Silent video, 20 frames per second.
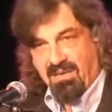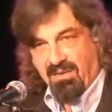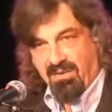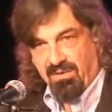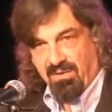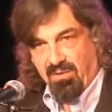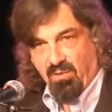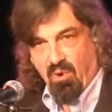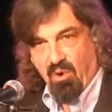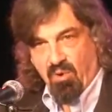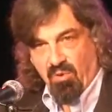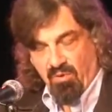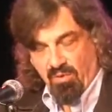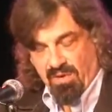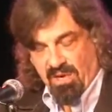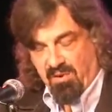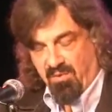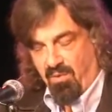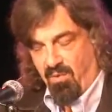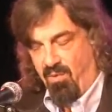to
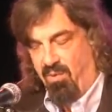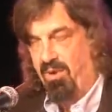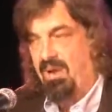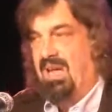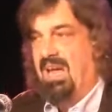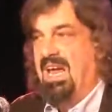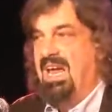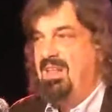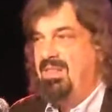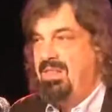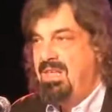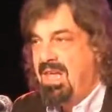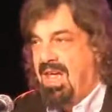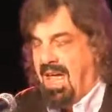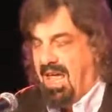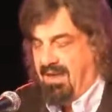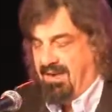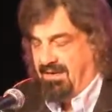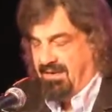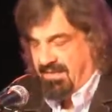it all, in the
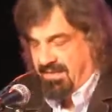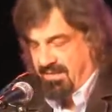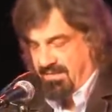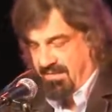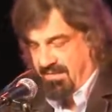end,